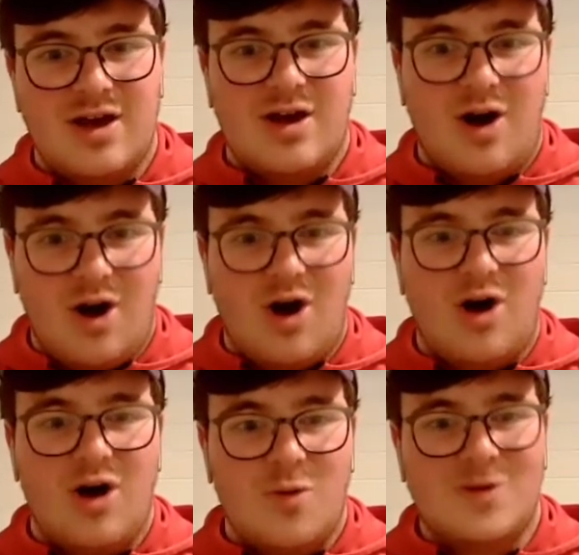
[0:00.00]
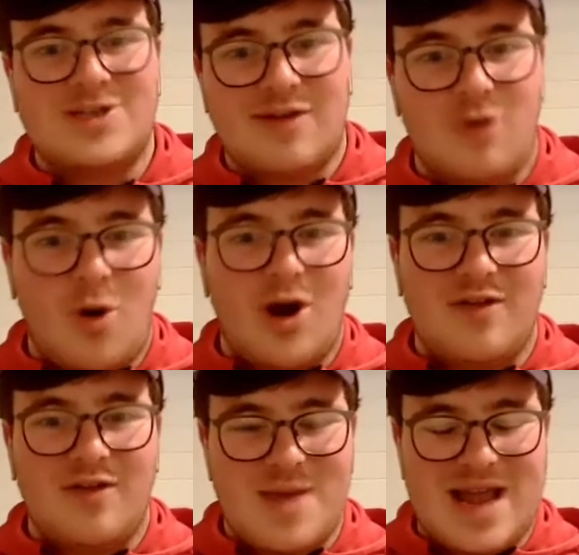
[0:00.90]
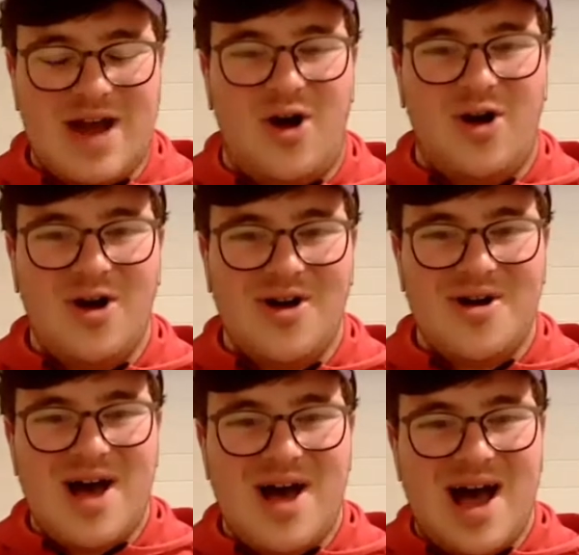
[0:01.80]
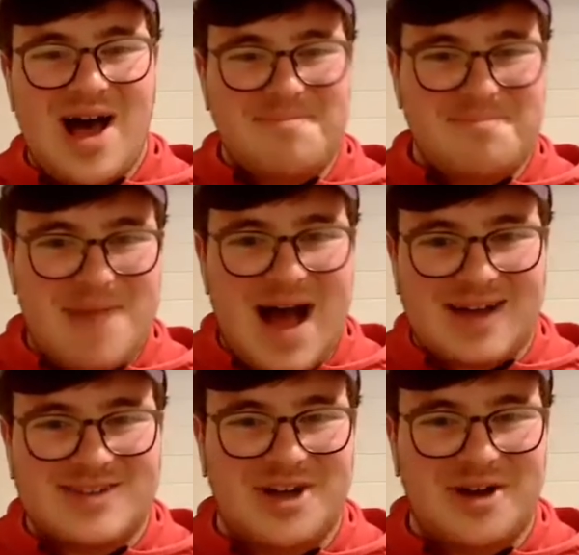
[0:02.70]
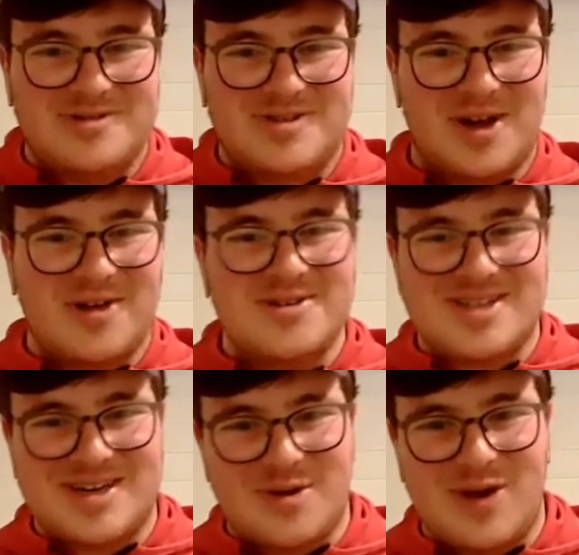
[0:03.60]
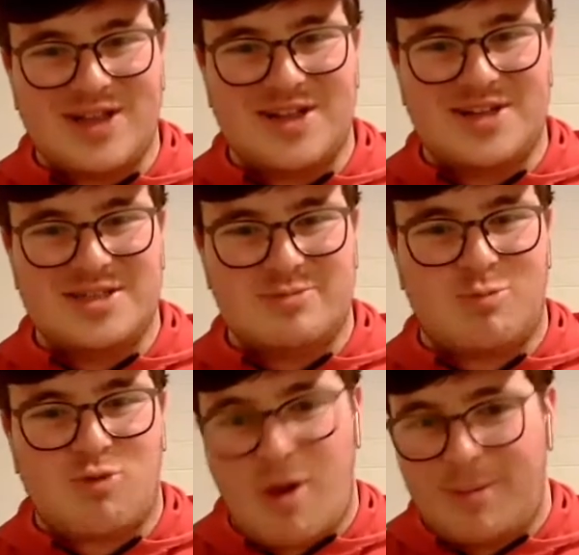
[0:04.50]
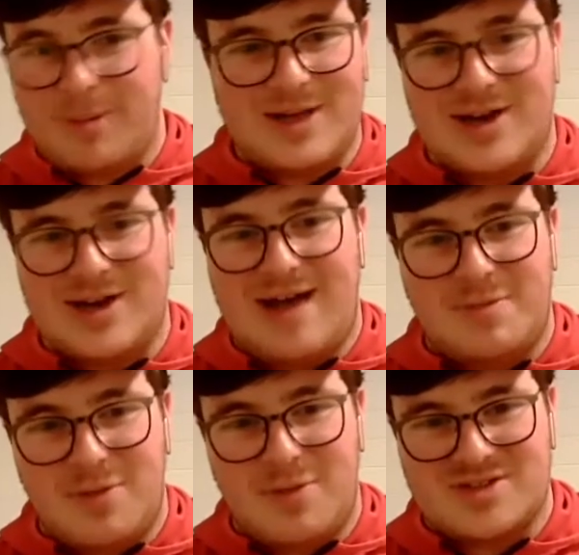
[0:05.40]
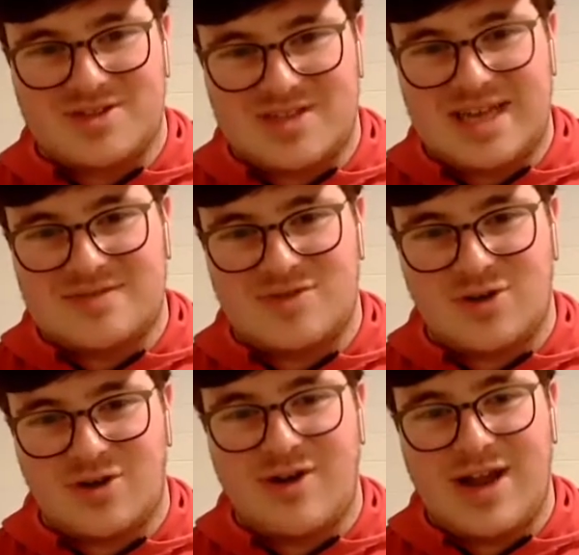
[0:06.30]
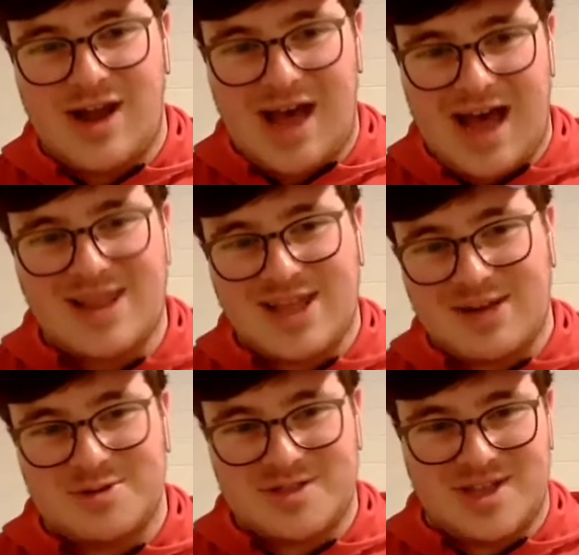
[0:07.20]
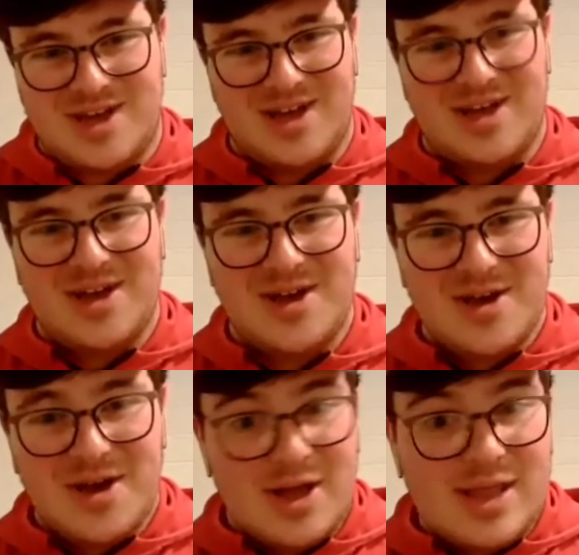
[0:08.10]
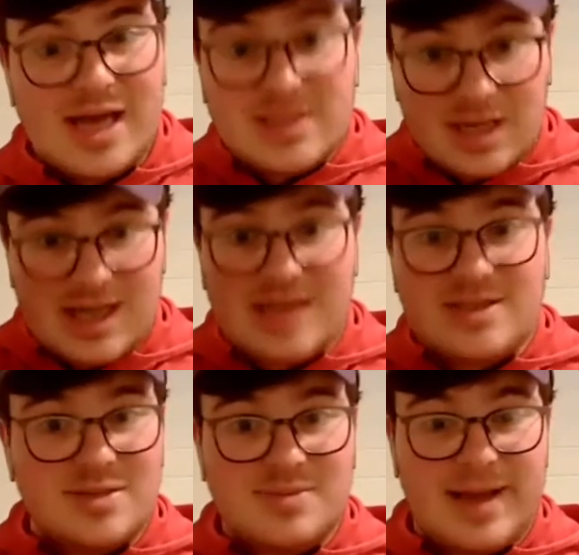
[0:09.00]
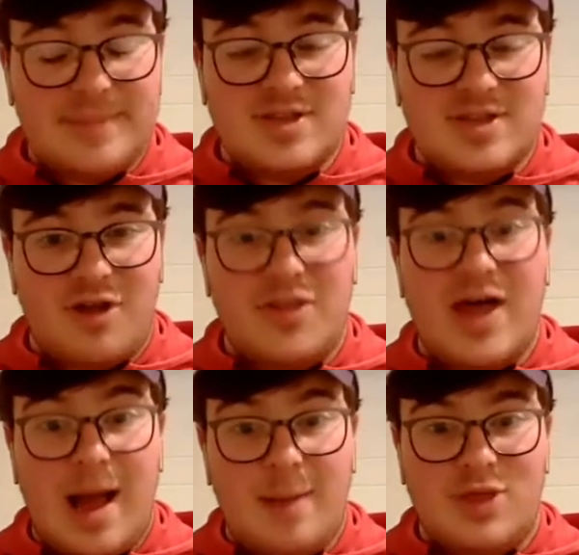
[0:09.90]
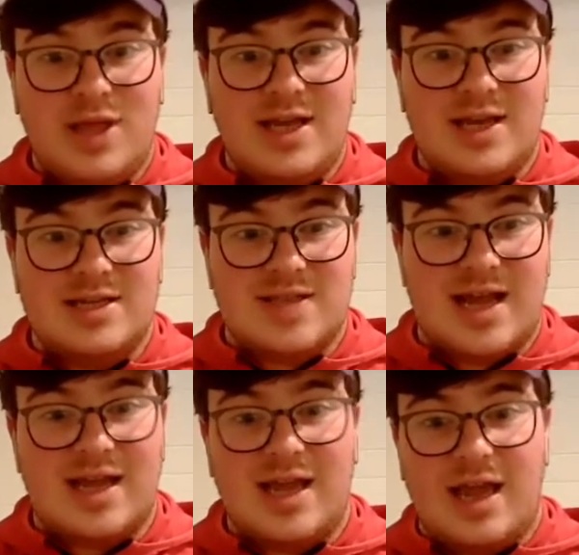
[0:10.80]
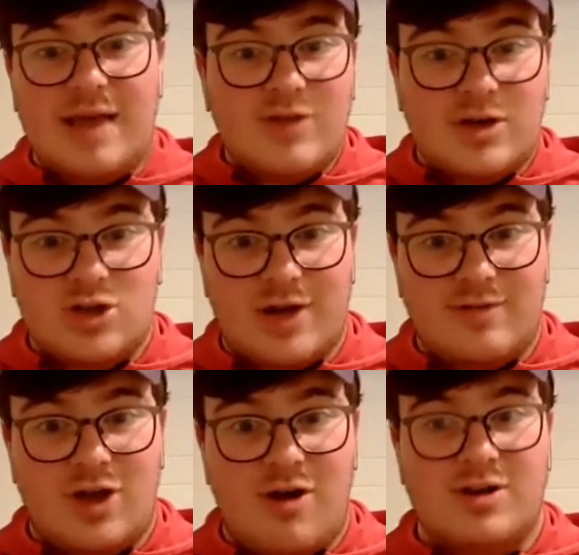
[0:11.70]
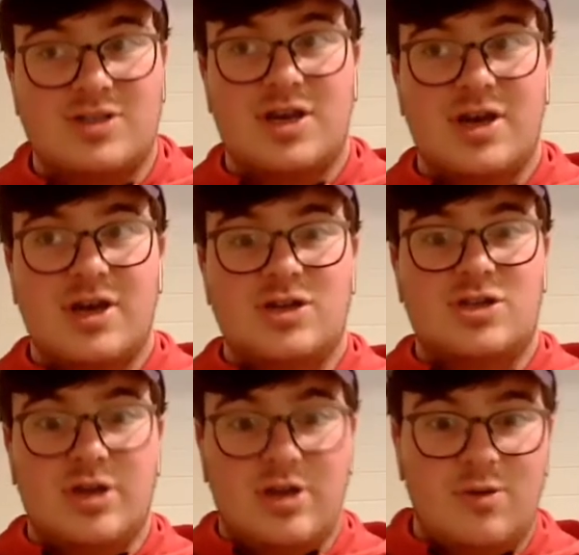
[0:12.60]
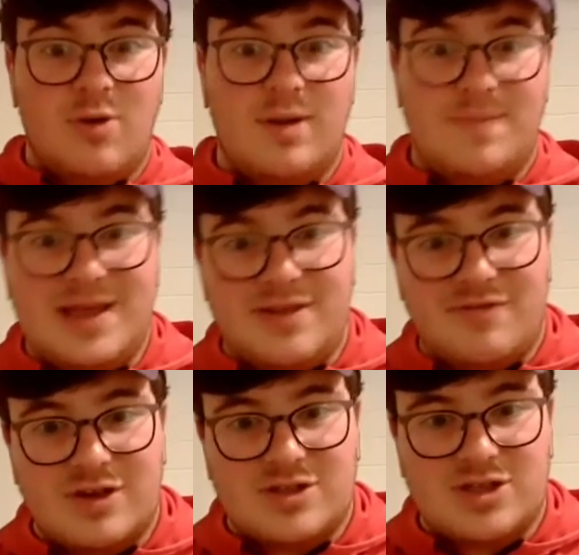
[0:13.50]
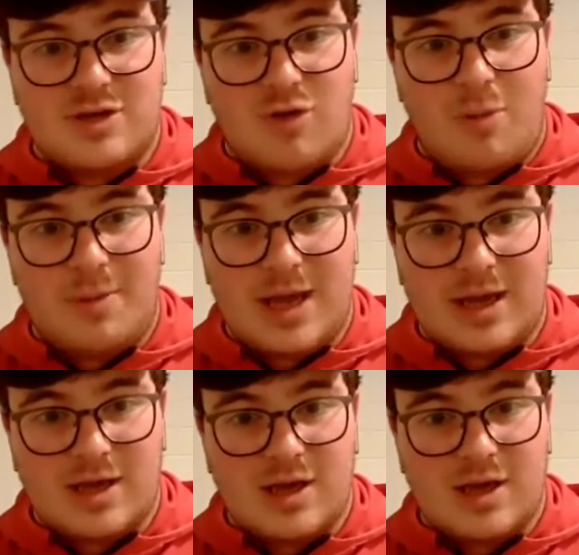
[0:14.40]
or whichever one of me or Mac Jones goes to New England is probably going to have a more successful career. I think was the, that's sometimes the thought that I'm thinking. It's like, if you're Trevor Lawrence, do you want to be the first overall pick?